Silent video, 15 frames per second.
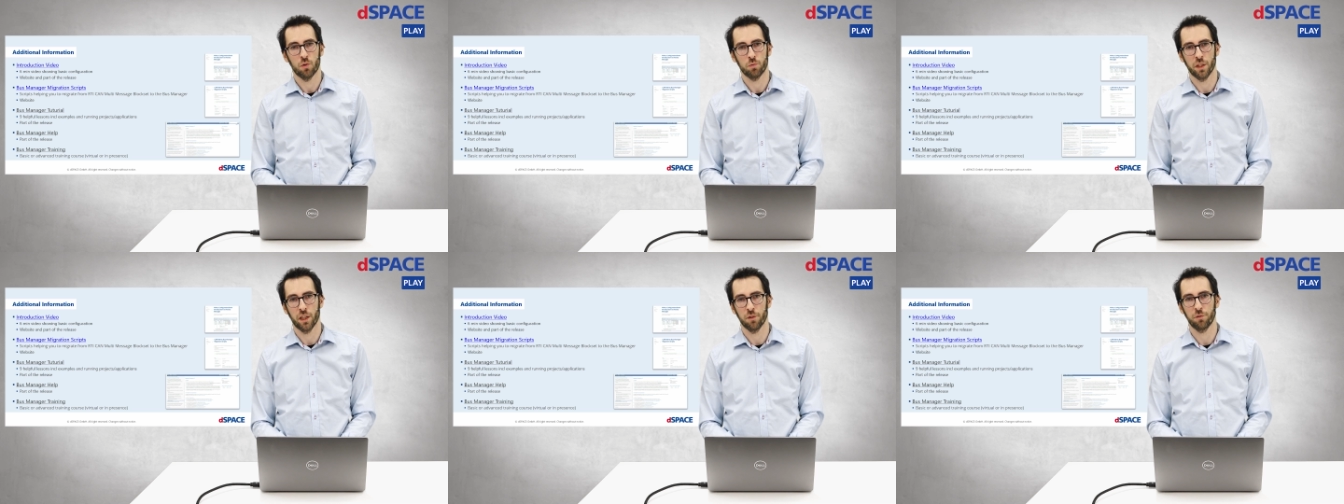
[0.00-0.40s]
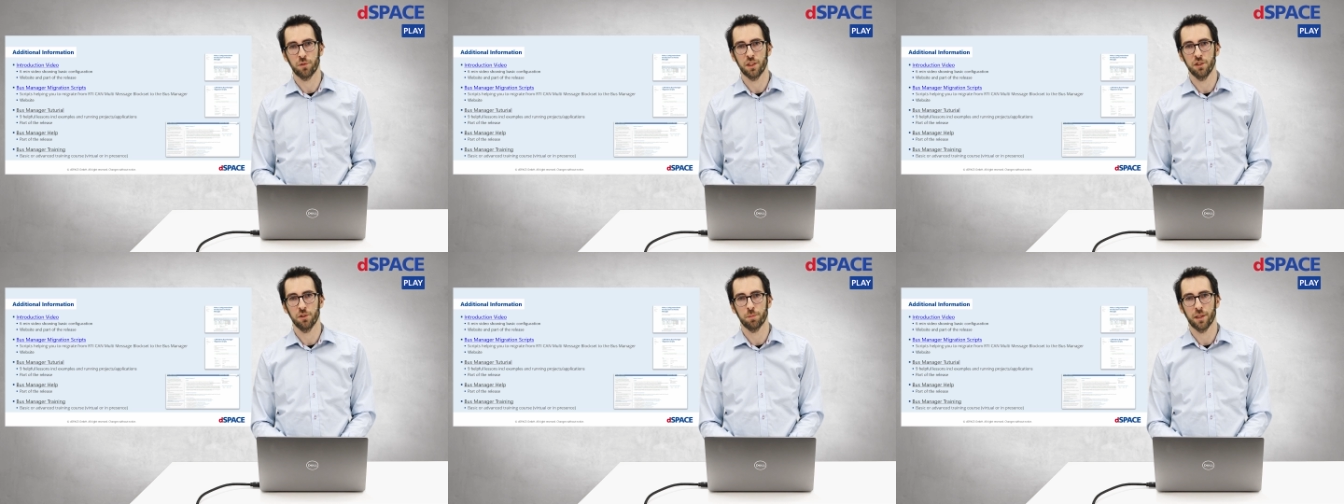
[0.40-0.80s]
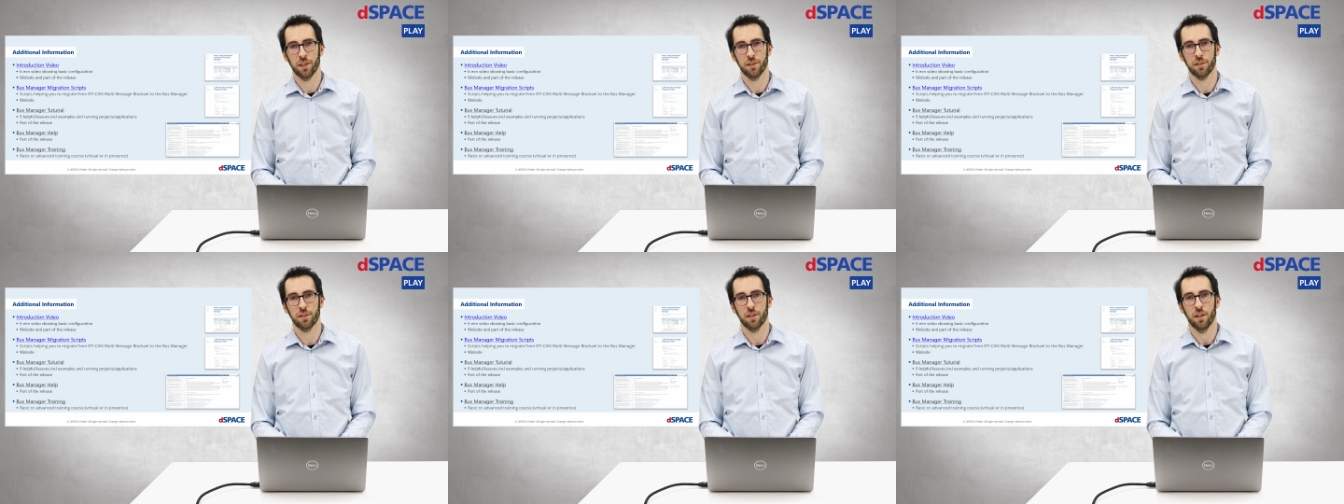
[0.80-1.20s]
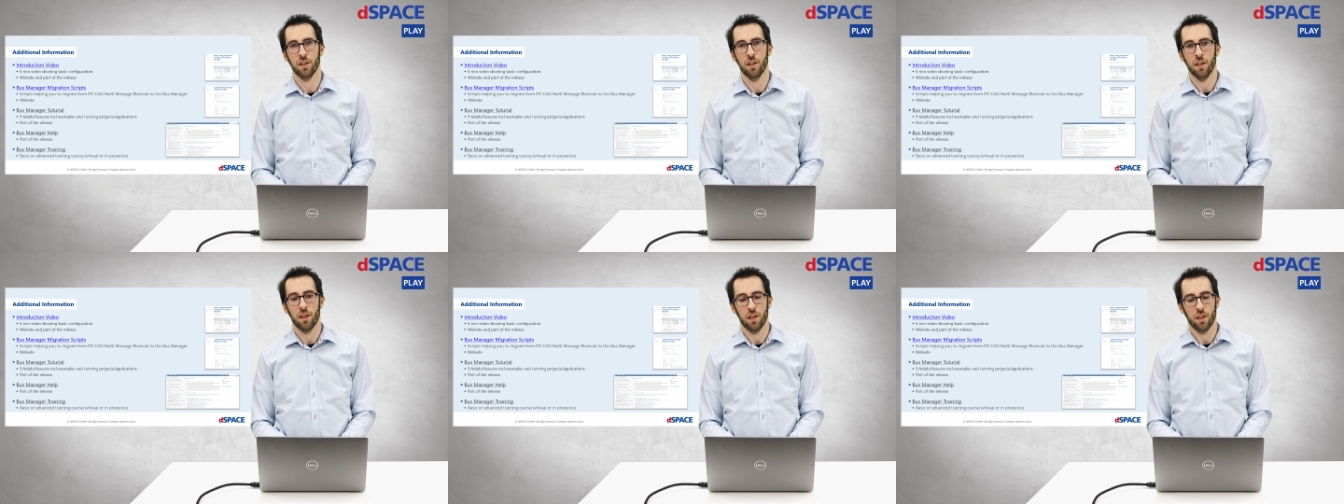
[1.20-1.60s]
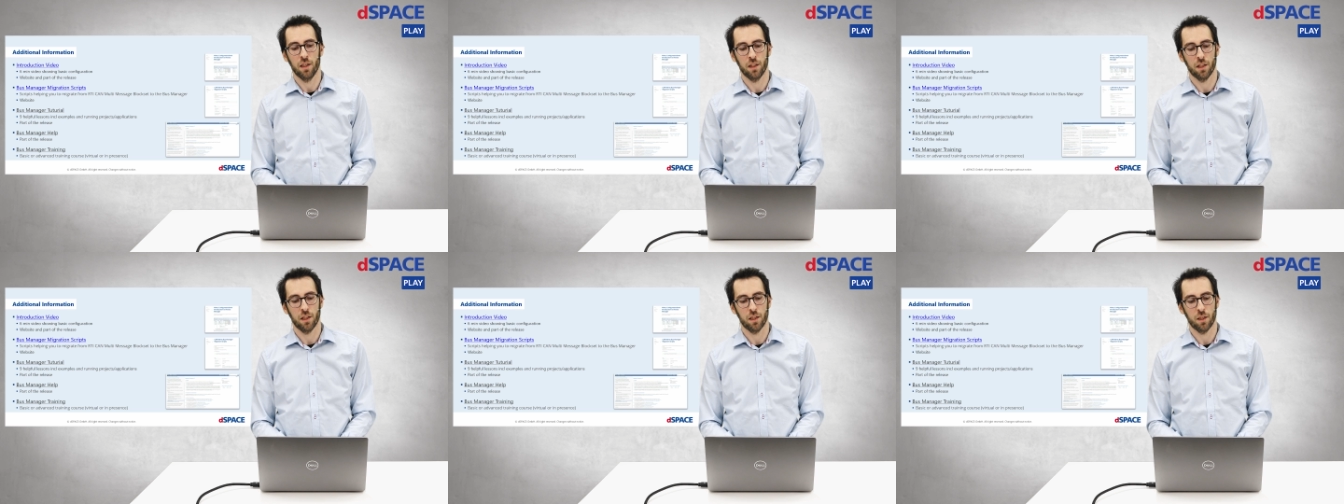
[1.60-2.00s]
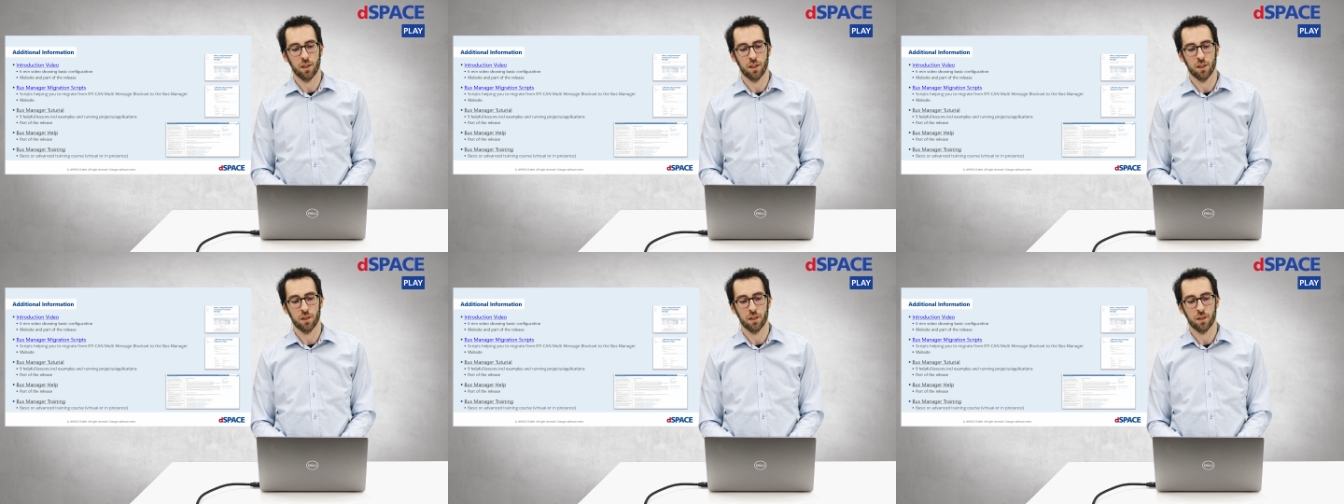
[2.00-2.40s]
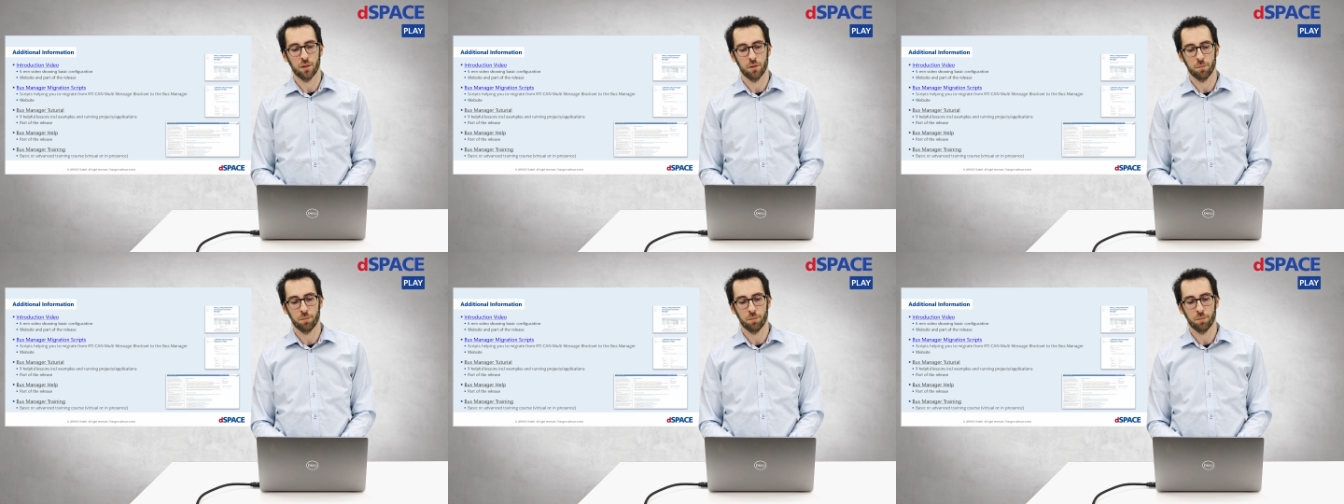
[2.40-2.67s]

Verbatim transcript: We have DSpace uh, uh,